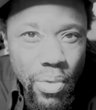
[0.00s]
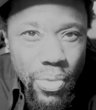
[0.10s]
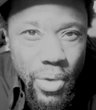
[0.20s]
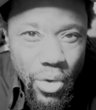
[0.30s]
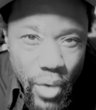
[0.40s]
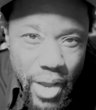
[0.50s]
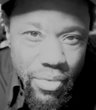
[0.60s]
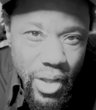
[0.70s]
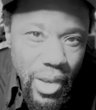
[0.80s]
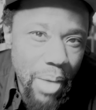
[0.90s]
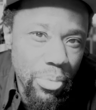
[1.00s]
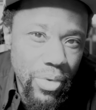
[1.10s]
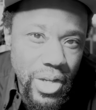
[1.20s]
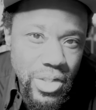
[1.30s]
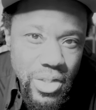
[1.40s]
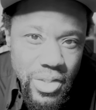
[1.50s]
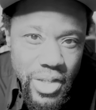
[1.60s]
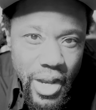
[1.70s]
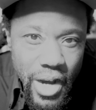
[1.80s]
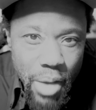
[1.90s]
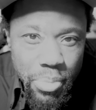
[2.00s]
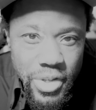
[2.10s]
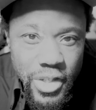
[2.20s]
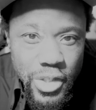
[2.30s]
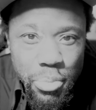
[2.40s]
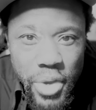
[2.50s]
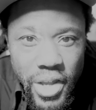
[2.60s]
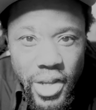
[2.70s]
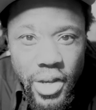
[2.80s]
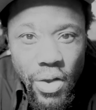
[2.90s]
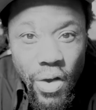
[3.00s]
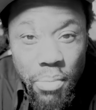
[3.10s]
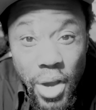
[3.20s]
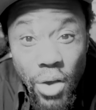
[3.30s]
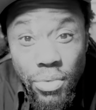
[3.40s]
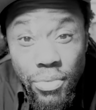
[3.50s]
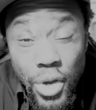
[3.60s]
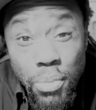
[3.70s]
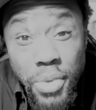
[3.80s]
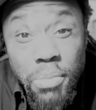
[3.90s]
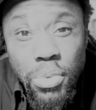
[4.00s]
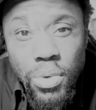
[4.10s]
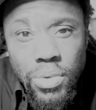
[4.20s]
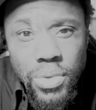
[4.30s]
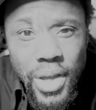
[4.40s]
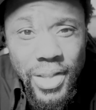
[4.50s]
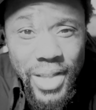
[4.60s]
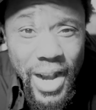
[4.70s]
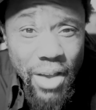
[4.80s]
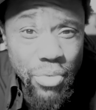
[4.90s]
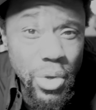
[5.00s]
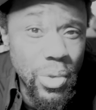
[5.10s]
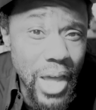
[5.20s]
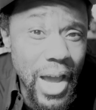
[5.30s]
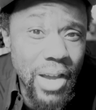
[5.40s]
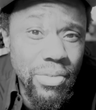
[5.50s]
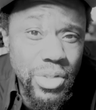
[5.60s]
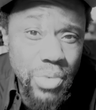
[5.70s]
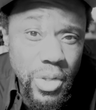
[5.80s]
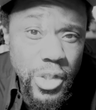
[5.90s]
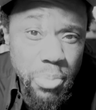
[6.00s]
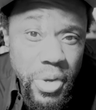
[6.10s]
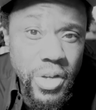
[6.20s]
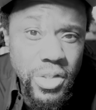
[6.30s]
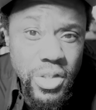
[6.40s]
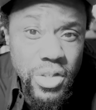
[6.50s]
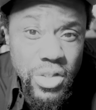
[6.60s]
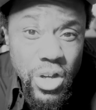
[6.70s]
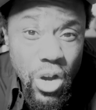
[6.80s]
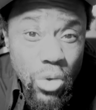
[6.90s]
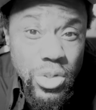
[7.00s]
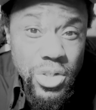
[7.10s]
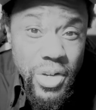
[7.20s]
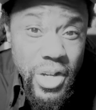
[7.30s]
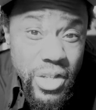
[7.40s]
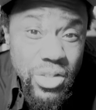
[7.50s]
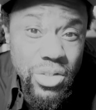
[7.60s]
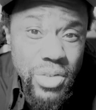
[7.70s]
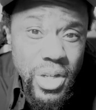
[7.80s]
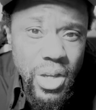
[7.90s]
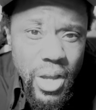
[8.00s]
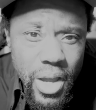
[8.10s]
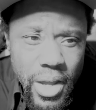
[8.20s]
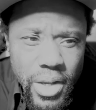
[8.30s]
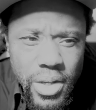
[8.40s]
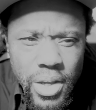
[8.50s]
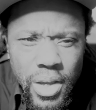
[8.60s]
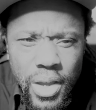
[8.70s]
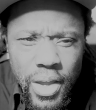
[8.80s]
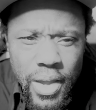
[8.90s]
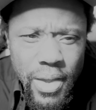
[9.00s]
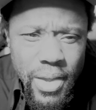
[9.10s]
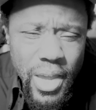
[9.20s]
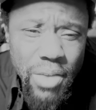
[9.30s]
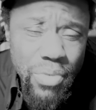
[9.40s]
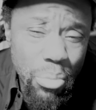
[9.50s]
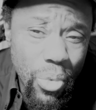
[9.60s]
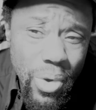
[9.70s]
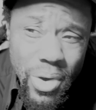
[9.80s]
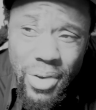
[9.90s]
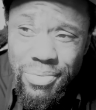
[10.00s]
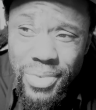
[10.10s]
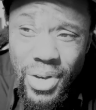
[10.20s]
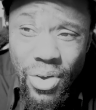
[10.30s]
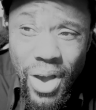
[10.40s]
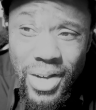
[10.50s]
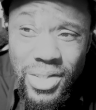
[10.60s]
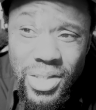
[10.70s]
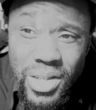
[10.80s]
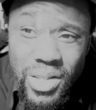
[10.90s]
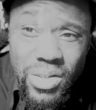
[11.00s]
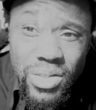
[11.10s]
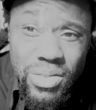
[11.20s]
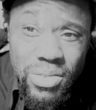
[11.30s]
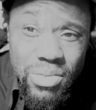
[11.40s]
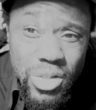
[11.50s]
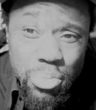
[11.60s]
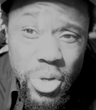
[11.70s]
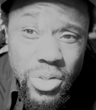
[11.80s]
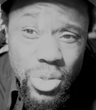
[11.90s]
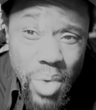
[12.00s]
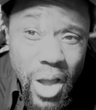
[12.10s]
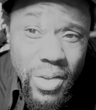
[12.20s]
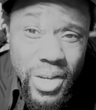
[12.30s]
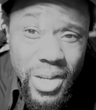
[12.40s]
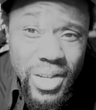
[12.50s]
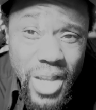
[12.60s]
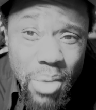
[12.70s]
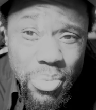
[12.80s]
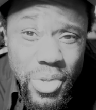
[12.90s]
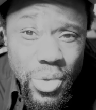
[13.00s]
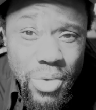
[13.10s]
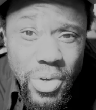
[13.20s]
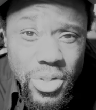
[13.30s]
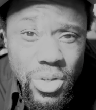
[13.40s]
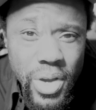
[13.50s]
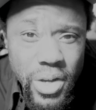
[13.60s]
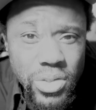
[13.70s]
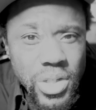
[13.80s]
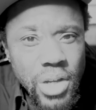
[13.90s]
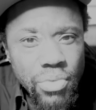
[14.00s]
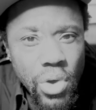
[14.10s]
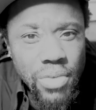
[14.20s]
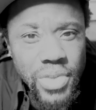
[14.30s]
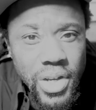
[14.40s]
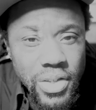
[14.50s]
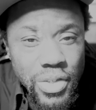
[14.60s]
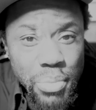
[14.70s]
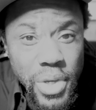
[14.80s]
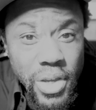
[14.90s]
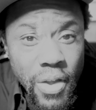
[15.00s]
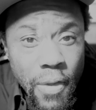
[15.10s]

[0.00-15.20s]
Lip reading: The creative collaborations that I participate in are about real people, like that have real lives and real experiences and culture and history. And even more, honestly, there's spirituality and depth and universal energy involved in it to me.